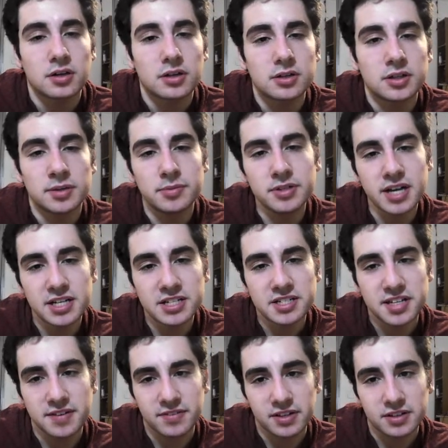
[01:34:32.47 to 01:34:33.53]
number
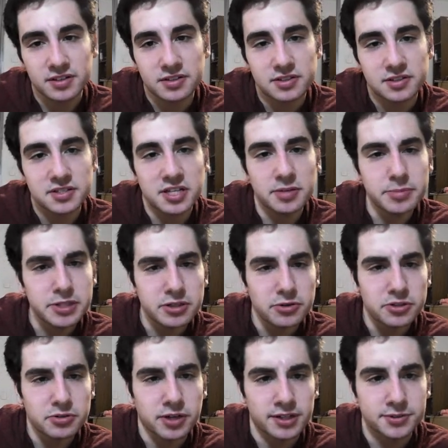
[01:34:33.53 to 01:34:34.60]
97 cinnamon
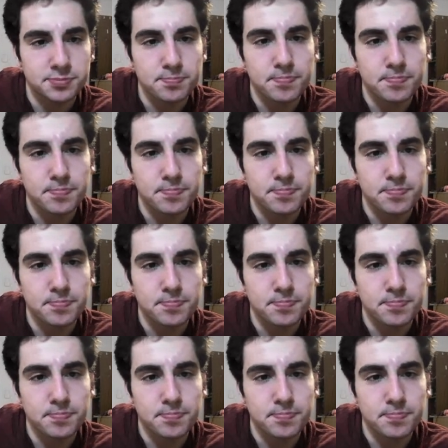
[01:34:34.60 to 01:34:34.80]
toast crunch